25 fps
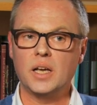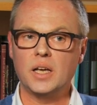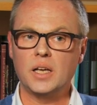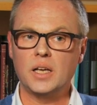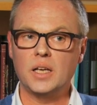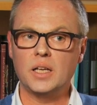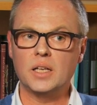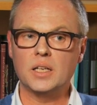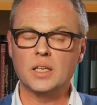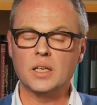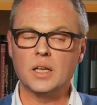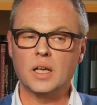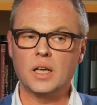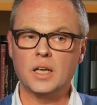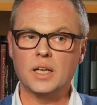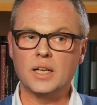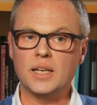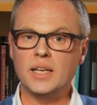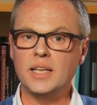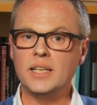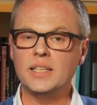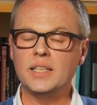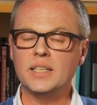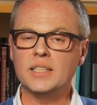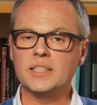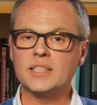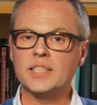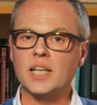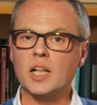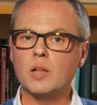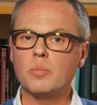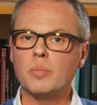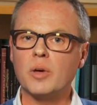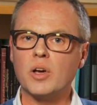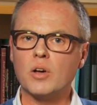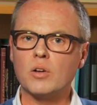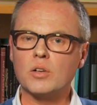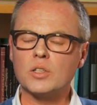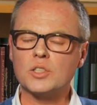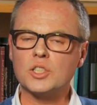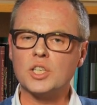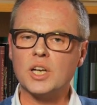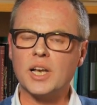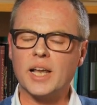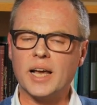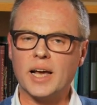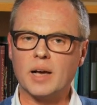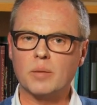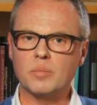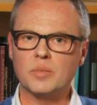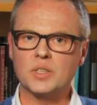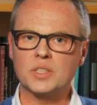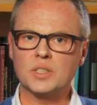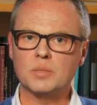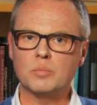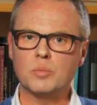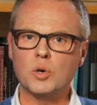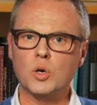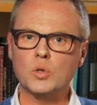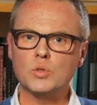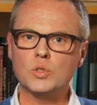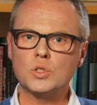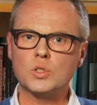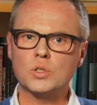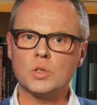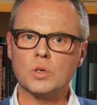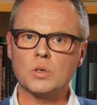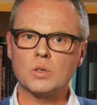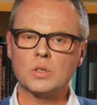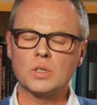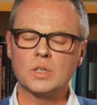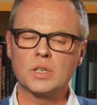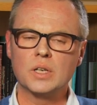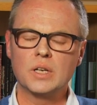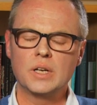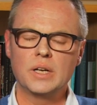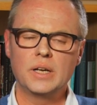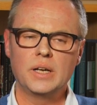in a leading cell biology lab as a postdoc,